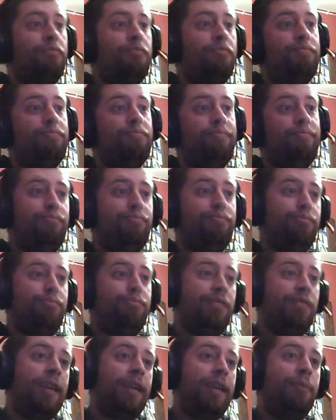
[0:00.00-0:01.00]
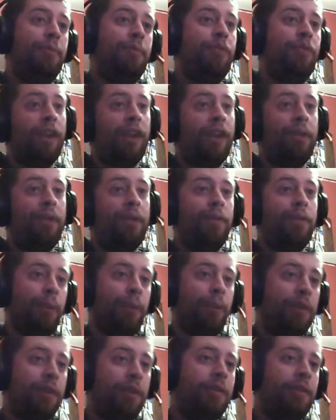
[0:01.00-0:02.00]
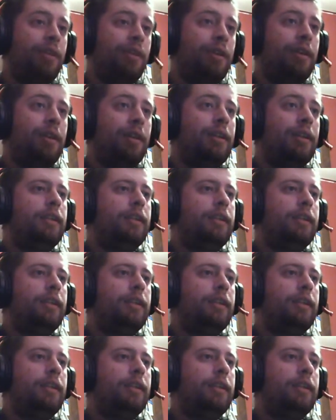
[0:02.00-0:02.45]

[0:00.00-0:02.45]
I've played around with it,